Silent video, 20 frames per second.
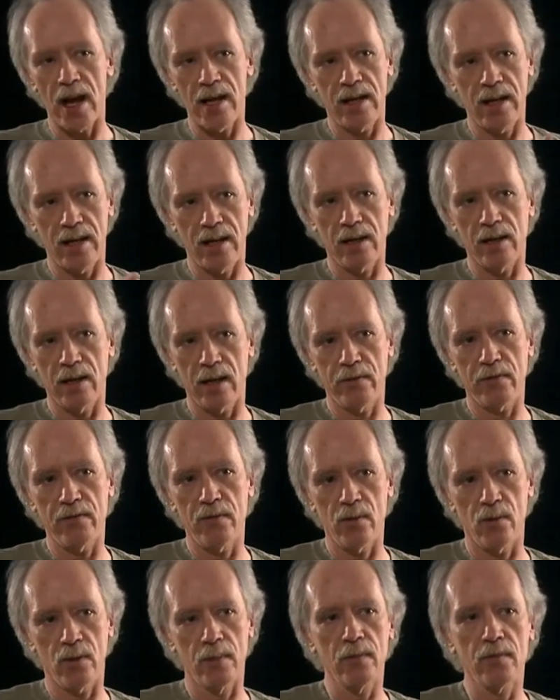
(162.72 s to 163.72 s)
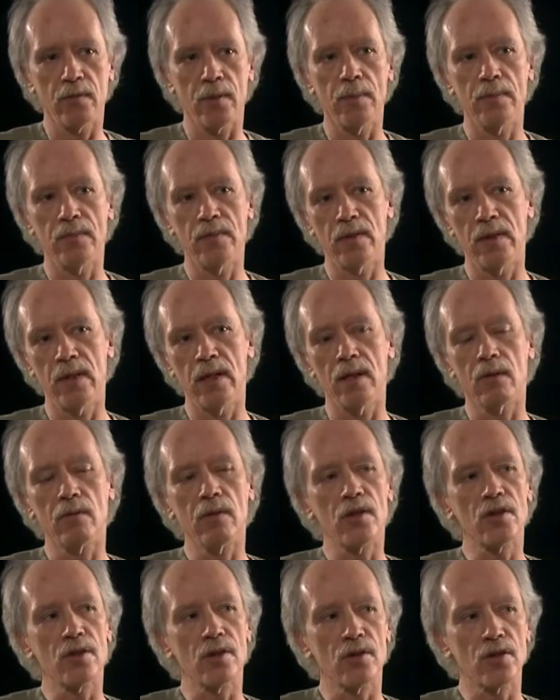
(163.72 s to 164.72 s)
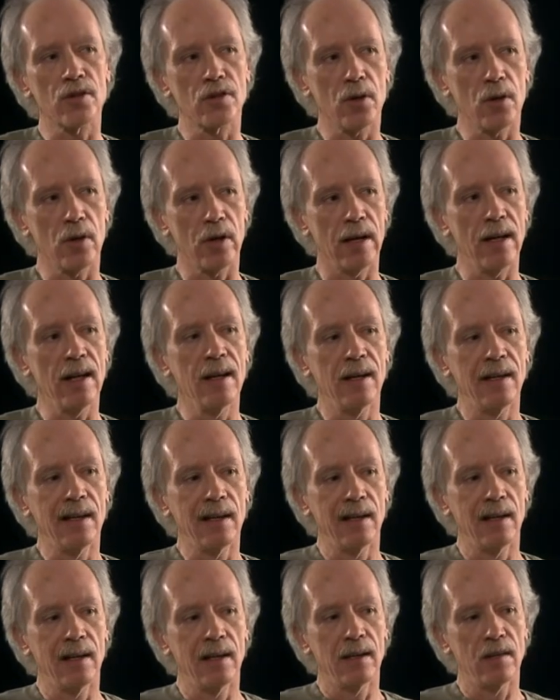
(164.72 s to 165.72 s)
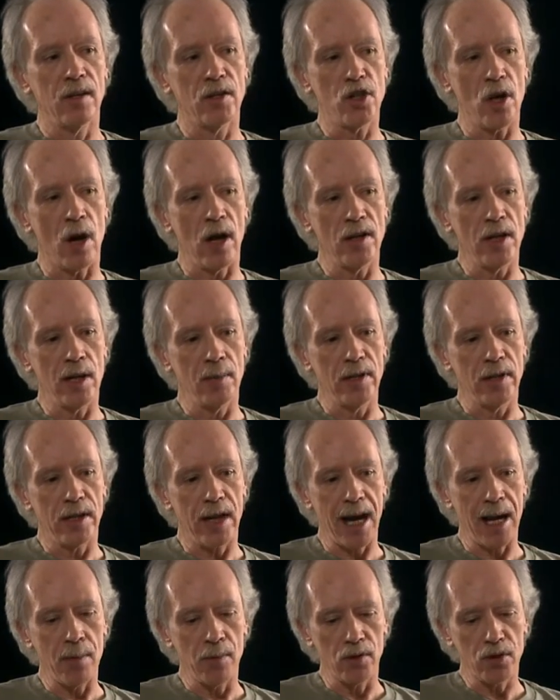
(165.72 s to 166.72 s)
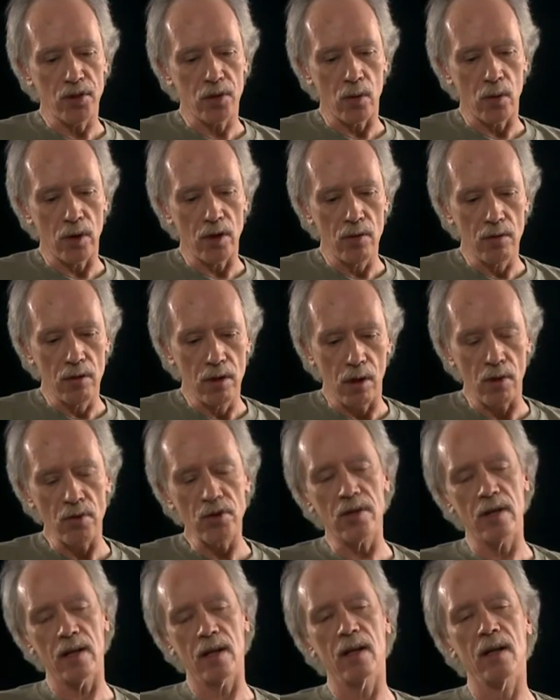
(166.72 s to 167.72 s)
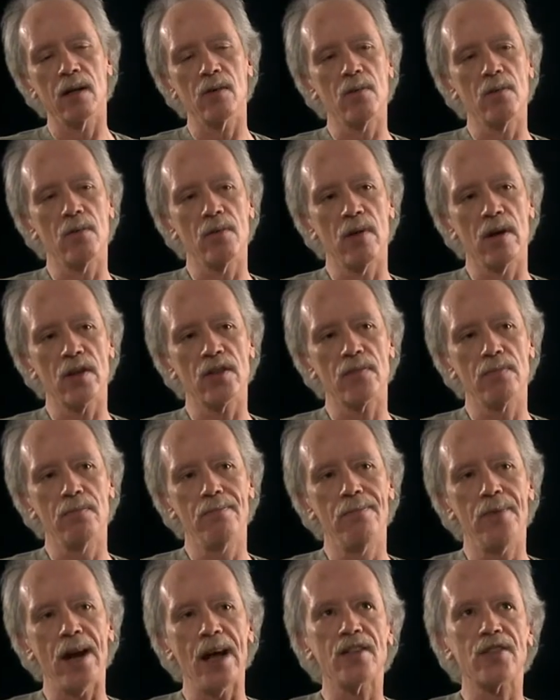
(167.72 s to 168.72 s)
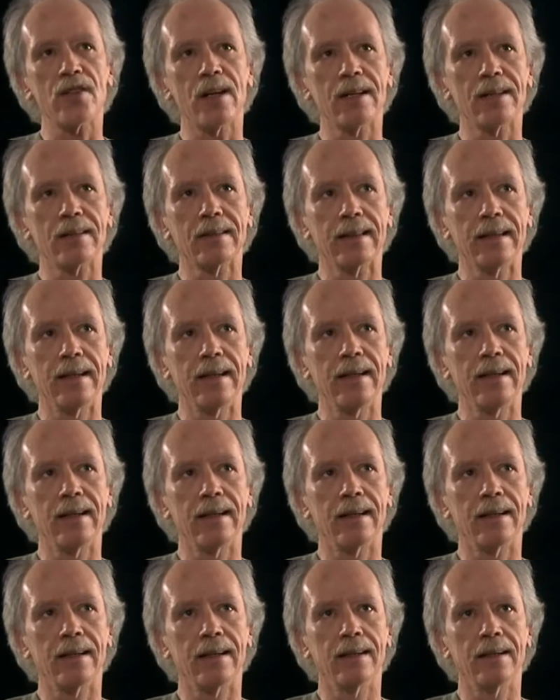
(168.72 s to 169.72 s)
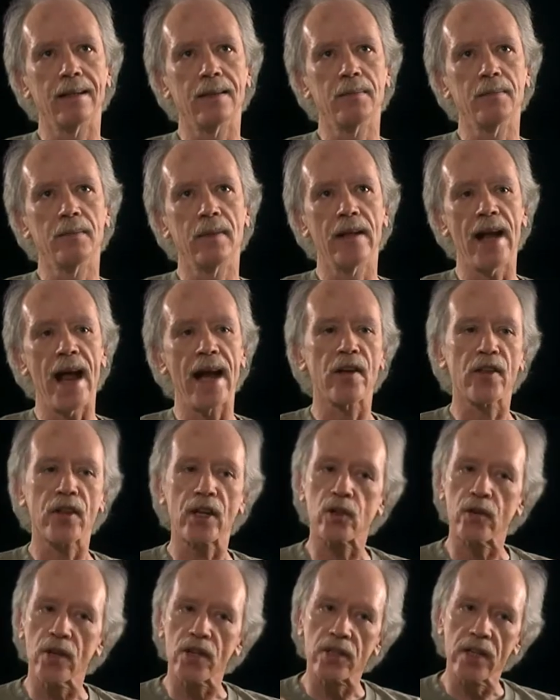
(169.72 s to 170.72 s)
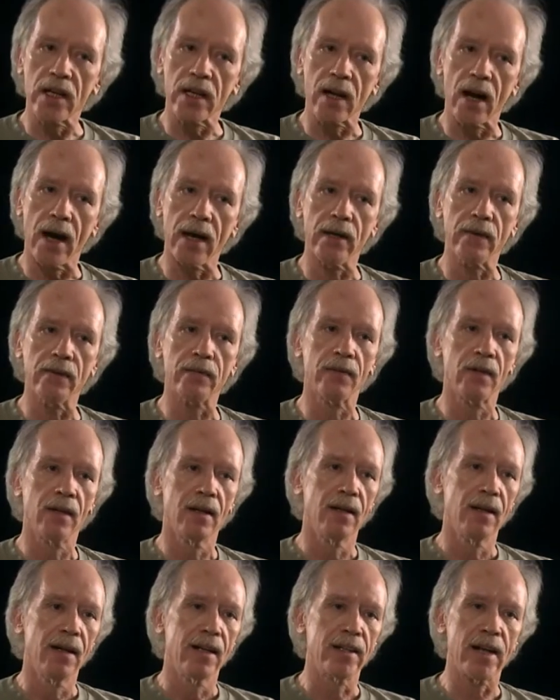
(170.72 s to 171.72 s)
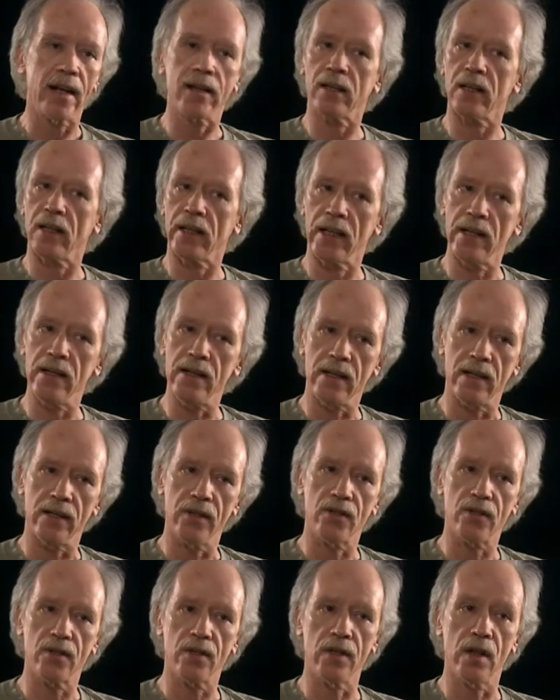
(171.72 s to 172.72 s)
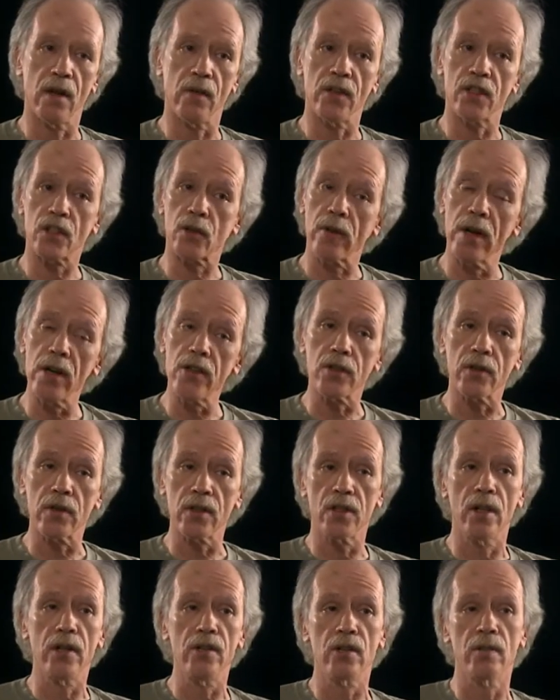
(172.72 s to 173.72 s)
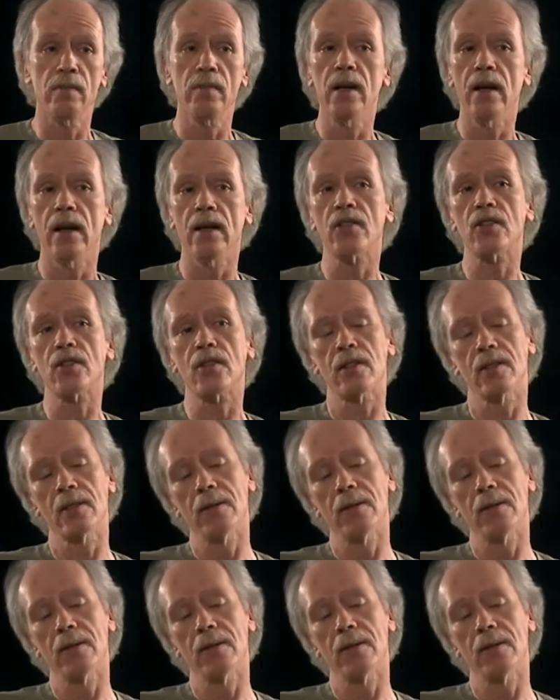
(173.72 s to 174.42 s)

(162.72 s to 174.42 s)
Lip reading: any life form from the original story. The John W. Campbell story, Who Goes There, was basically an Agatha Christie kind of 10 Little Indians. You know, this creature is in your midst,